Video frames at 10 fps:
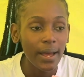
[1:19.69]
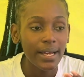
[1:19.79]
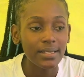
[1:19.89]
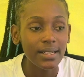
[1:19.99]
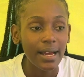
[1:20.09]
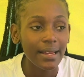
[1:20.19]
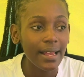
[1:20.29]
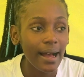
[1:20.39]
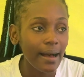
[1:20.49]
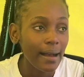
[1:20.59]
And uh,
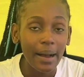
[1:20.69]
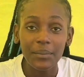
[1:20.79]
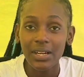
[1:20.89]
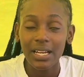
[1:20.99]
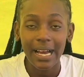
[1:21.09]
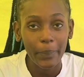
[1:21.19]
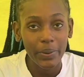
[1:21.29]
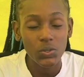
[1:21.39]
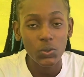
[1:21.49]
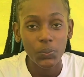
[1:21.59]
yeah, I'm really
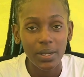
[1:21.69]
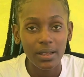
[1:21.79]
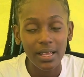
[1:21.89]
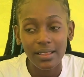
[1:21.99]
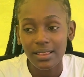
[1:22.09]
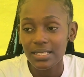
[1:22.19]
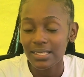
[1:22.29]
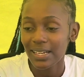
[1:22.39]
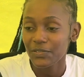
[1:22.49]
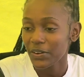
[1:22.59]
happy to be in this
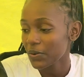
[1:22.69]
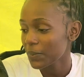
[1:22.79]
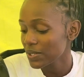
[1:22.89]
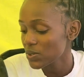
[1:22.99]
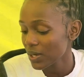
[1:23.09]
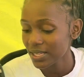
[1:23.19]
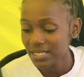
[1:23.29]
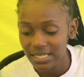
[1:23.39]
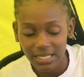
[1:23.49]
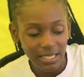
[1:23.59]
environment. You can
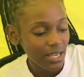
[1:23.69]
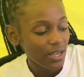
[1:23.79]
see